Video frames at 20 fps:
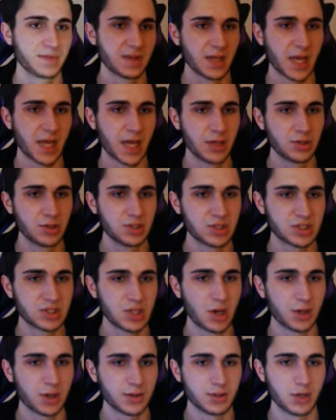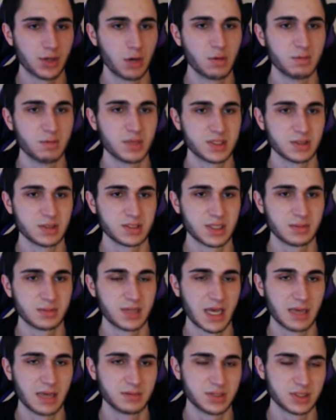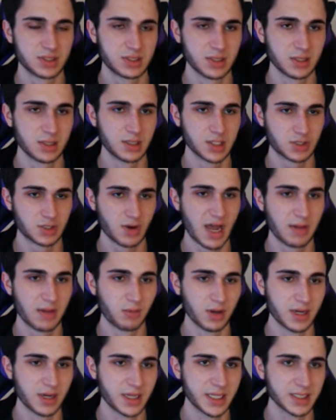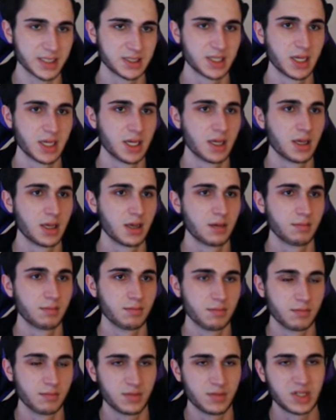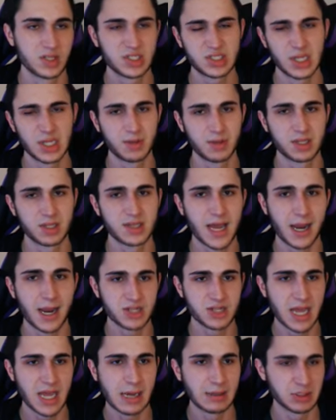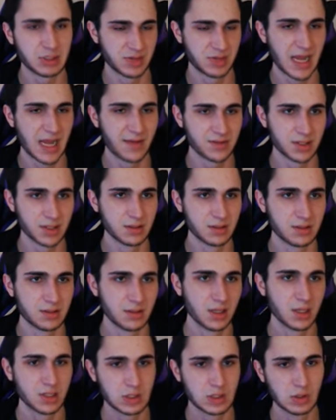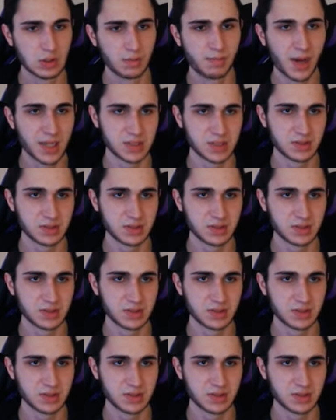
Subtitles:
I usually just call it homing missile sometimes just to describe what it is. We just skip an entire challenge where we have to do a puzzle